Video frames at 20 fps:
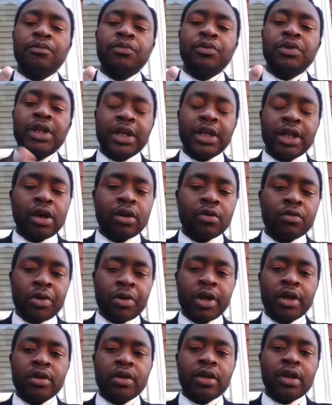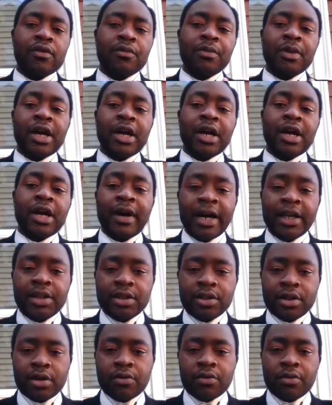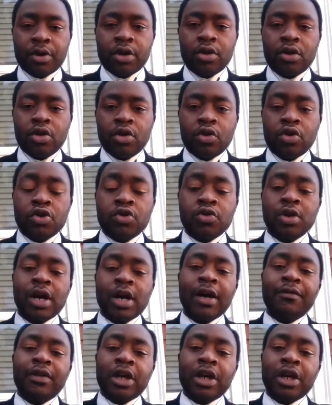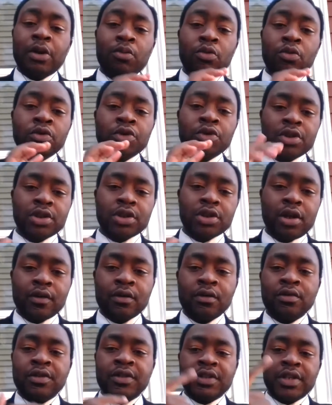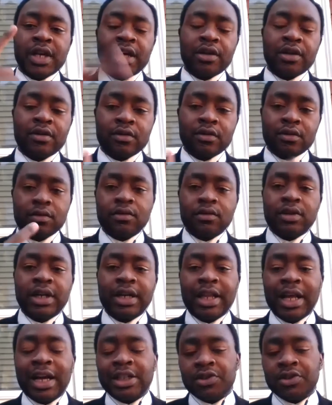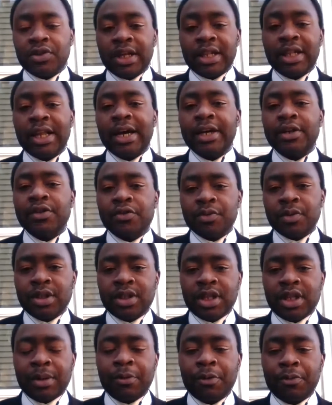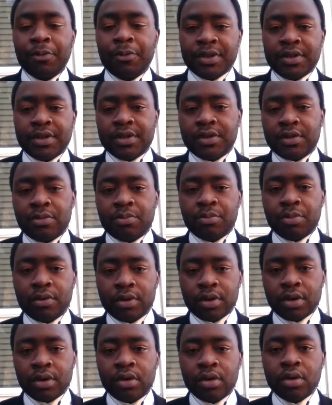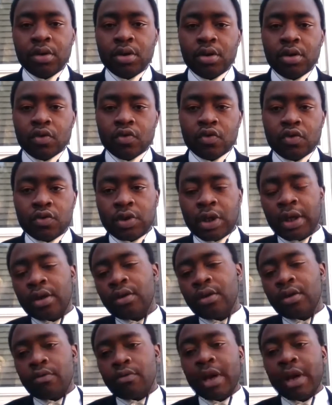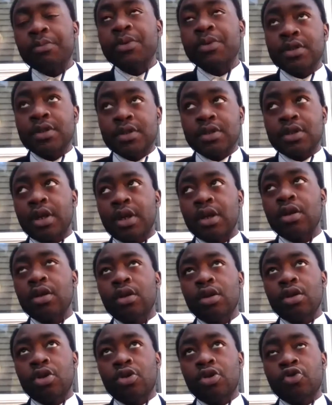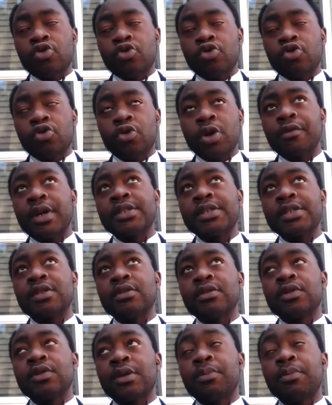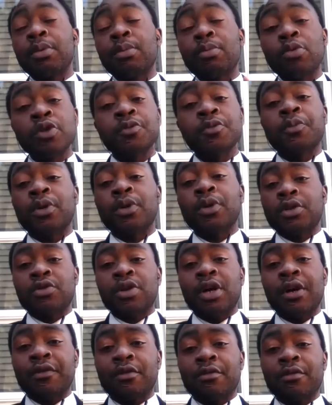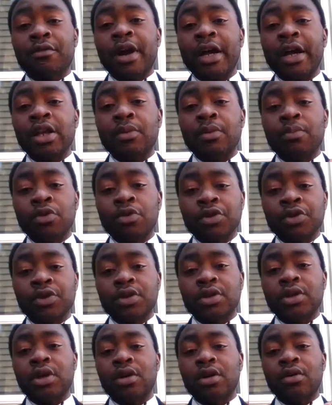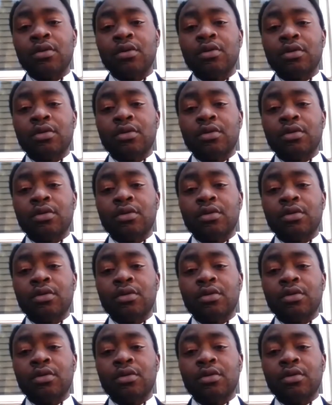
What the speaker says: turnout rate. There's some that have high turnout rate. You need to have the emotional cycle that actually aligns with the type of business you're building. So like right business, like, do you have the right skill set, but most importantly, do you have the right emotional